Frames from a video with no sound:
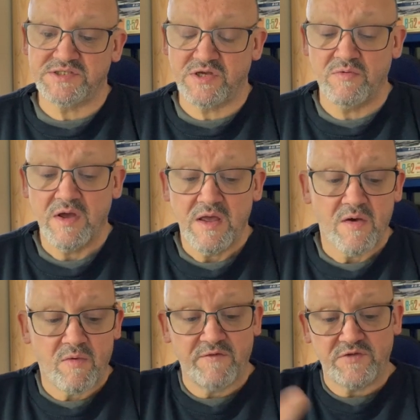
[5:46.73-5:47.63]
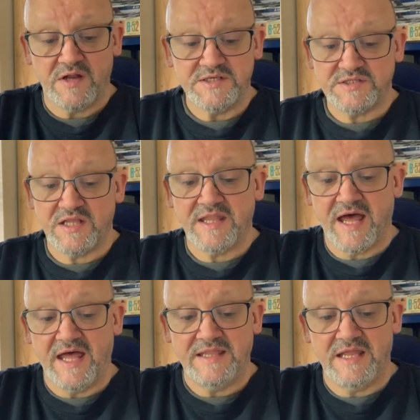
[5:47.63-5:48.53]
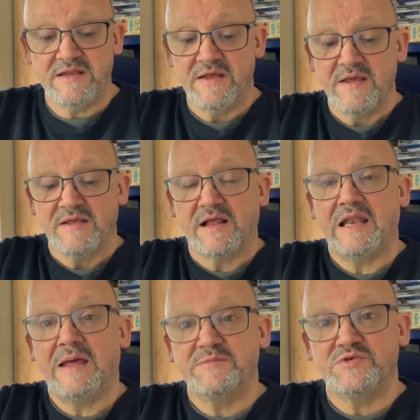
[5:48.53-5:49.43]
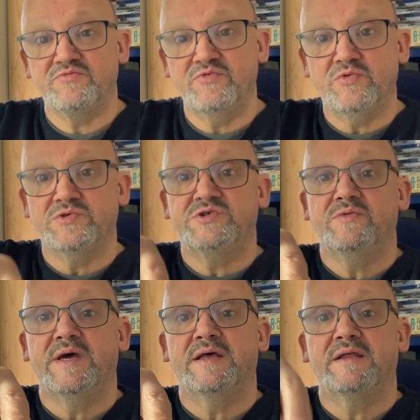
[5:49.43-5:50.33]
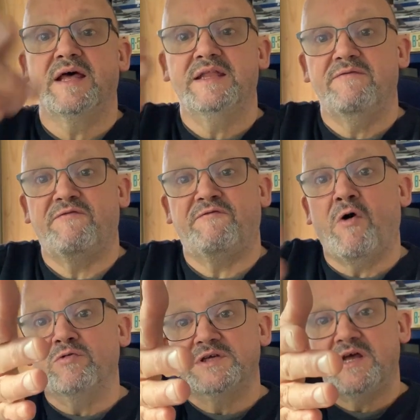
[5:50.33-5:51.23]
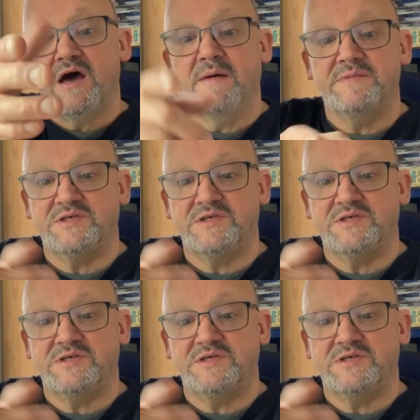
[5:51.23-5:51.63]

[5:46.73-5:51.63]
So what I've done is done that and then clamped a rule to it and then folded it up.